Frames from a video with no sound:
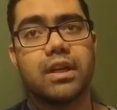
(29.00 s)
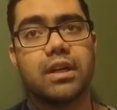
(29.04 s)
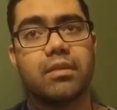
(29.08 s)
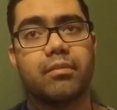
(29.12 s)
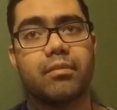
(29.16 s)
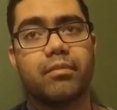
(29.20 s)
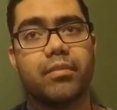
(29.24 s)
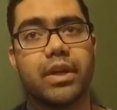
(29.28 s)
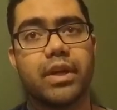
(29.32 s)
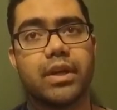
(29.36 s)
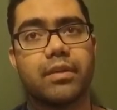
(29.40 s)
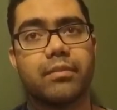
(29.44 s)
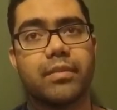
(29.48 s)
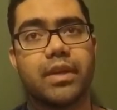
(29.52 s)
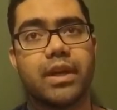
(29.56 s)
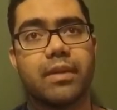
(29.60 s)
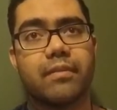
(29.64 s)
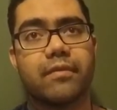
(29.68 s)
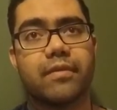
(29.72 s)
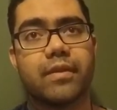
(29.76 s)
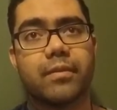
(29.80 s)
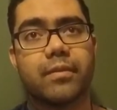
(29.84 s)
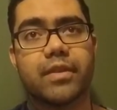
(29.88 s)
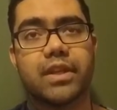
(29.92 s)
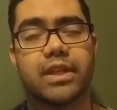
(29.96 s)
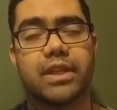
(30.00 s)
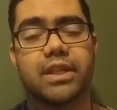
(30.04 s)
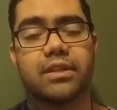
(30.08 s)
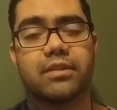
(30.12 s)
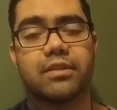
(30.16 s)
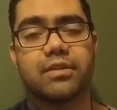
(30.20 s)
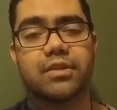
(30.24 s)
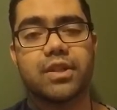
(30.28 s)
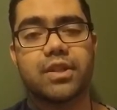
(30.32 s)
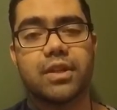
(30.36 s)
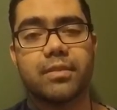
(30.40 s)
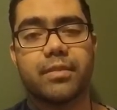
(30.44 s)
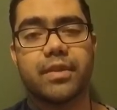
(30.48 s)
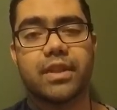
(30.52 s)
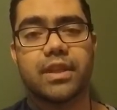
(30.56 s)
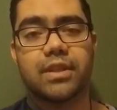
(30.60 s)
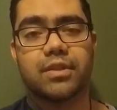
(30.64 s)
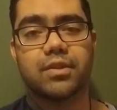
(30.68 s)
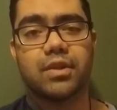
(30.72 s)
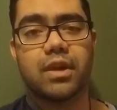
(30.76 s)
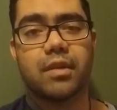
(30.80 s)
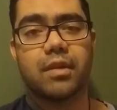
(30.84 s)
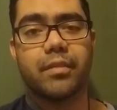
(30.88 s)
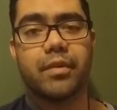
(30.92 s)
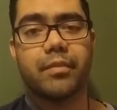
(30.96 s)
pick me up from the dealership and then
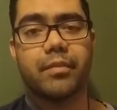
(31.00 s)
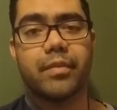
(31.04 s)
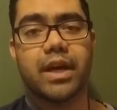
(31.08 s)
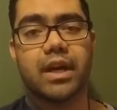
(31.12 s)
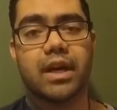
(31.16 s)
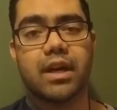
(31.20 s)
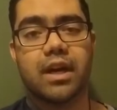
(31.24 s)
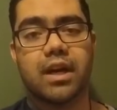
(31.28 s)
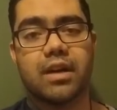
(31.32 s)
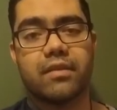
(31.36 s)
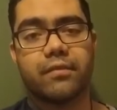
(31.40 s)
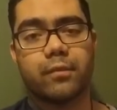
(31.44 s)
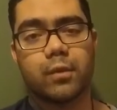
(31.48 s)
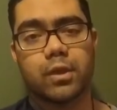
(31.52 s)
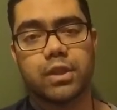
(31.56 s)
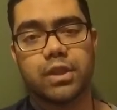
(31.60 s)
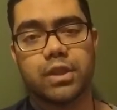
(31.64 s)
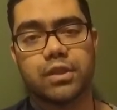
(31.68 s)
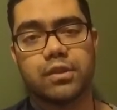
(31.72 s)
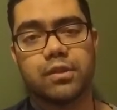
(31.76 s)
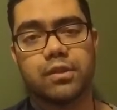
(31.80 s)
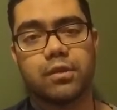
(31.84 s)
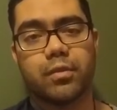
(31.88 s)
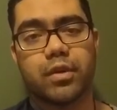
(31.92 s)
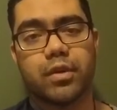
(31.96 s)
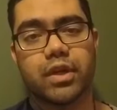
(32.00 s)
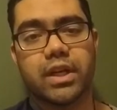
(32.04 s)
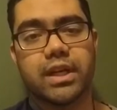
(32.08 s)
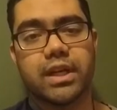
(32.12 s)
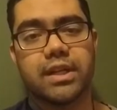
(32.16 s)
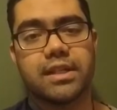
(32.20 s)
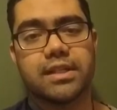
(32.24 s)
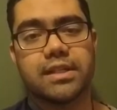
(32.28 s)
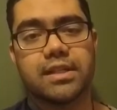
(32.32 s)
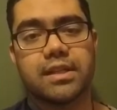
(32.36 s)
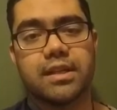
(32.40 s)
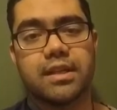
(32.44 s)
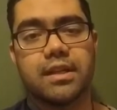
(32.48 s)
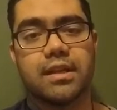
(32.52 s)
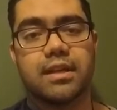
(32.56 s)
drop me back off, which is super nice.